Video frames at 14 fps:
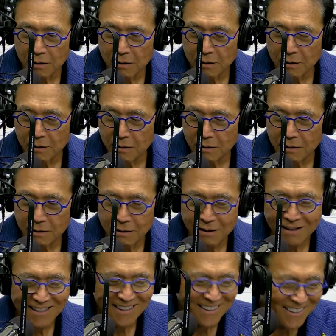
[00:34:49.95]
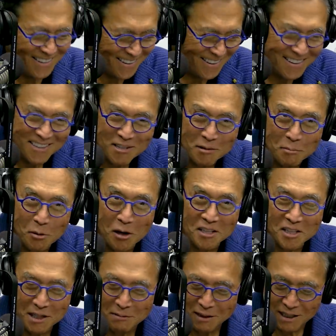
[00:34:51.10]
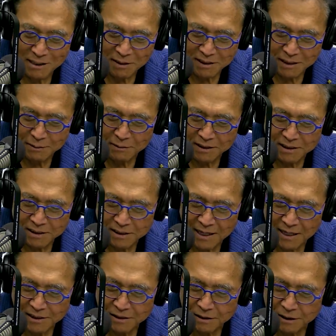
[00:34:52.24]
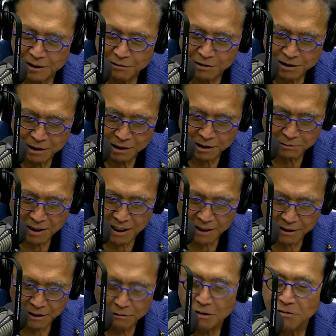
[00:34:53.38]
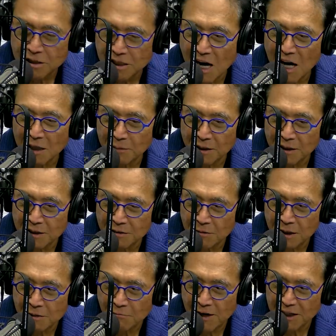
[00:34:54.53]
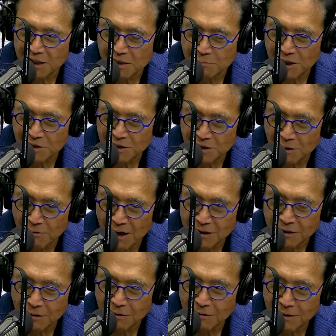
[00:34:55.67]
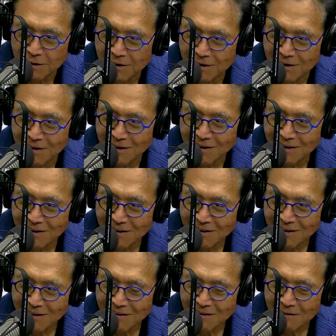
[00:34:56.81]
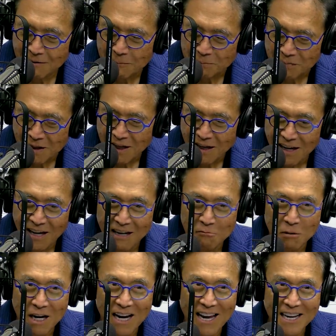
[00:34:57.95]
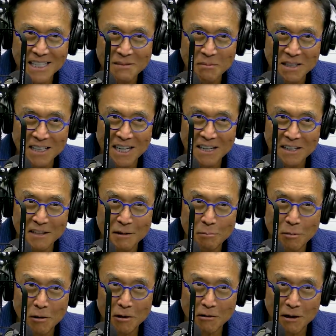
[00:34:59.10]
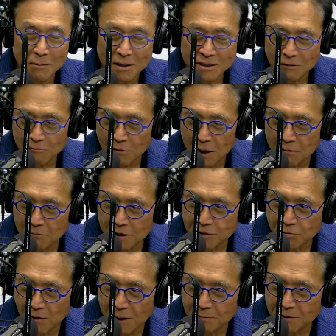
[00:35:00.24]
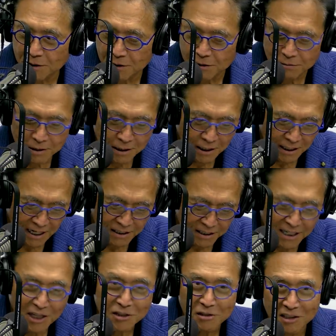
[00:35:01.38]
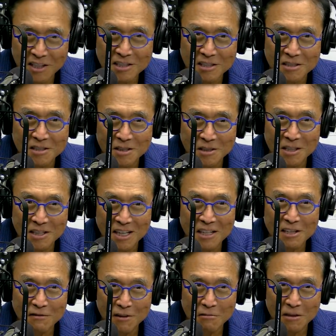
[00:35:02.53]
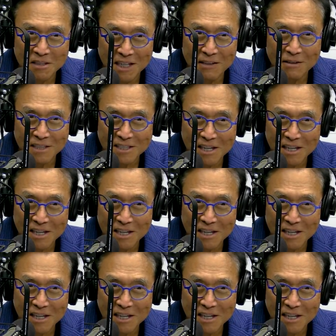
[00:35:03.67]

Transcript: know, a manufactured virus. Bert, so let me let me just ask you this question because we had, you know, who Stockman is, right? Reagan's budget director. Yeah. And I asked him at the end of the program. I said, "What would Trump do?" And you guys should listen to the interview with David